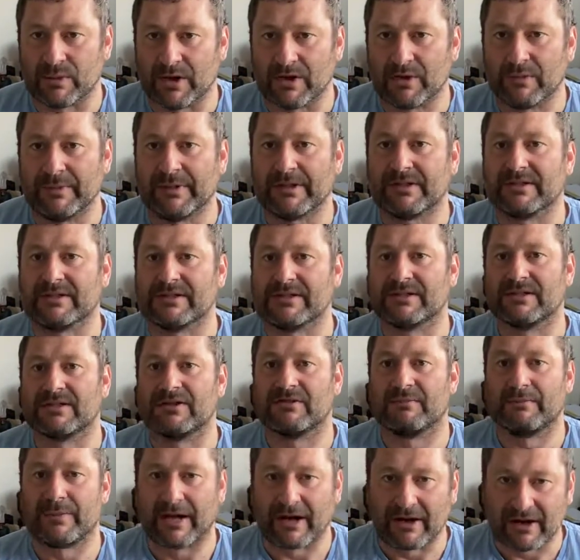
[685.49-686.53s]
because there's a lot of
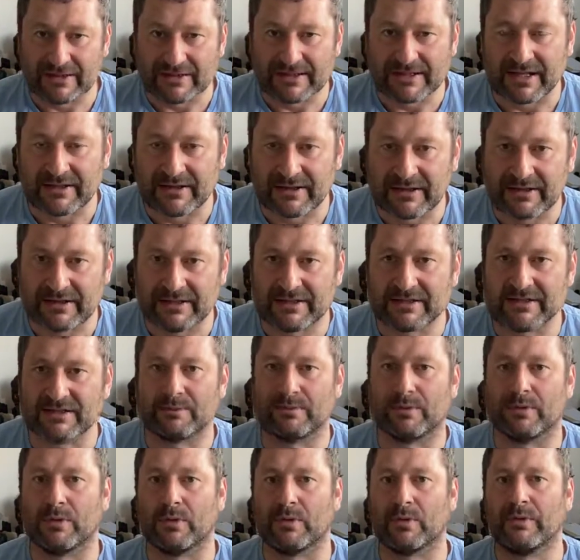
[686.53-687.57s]
parents out there that need
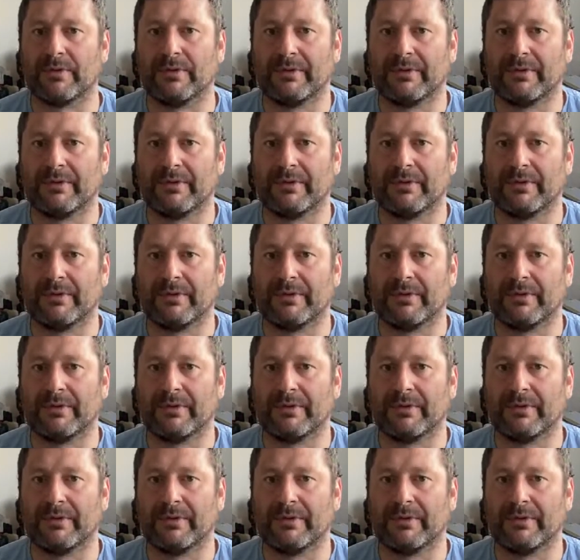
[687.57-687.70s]
support,